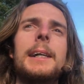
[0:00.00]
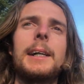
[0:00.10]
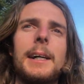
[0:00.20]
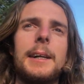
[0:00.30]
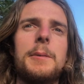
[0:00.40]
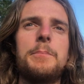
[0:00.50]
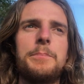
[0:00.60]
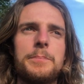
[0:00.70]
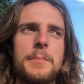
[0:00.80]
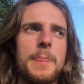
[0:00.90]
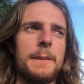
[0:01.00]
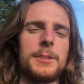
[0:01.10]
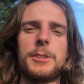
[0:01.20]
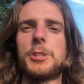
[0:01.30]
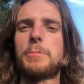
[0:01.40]

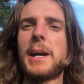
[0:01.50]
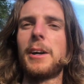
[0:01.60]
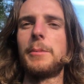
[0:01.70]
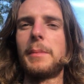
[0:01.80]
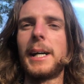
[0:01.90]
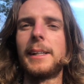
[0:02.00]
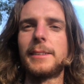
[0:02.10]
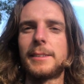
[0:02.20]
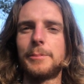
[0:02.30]
So just bear in mind